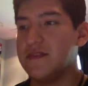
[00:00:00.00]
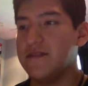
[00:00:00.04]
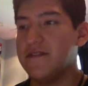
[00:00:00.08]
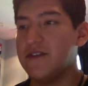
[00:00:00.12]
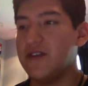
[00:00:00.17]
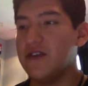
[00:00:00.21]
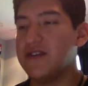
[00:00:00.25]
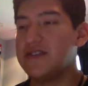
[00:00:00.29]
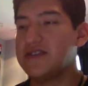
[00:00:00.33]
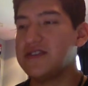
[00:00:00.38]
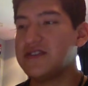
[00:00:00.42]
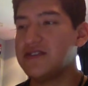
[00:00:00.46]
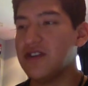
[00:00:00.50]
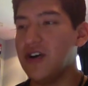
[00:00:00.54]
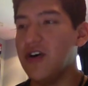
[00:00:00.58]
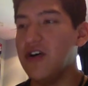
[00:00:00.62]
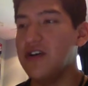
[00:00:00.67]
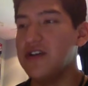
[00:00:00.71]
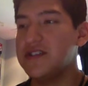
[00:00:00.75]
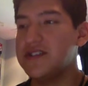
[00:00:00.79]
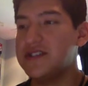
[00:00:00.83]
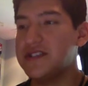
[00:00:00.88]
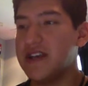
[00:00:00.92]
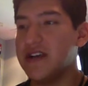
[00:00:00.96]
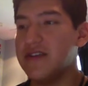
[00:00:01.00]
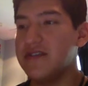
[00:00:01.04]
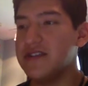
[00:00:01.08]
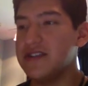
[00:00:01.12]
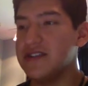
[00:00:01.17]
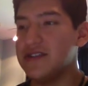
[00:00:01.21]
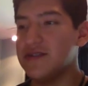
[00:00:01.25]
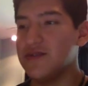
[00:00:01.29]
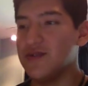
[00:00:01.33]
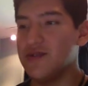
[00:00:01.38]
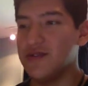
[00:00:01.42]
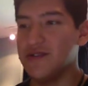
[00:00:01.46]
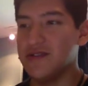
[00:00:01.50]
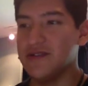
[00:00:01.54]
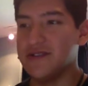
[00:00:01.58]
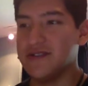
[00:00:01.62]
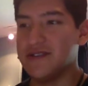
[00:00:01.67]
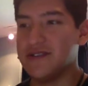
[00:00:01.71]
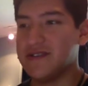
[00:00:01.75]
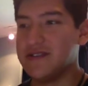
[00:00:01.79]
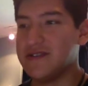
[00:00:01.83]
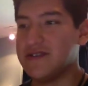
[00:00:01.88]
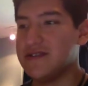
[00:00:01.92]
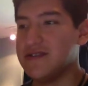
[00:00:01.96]
Very solid sounding
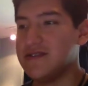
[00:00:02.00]
doors.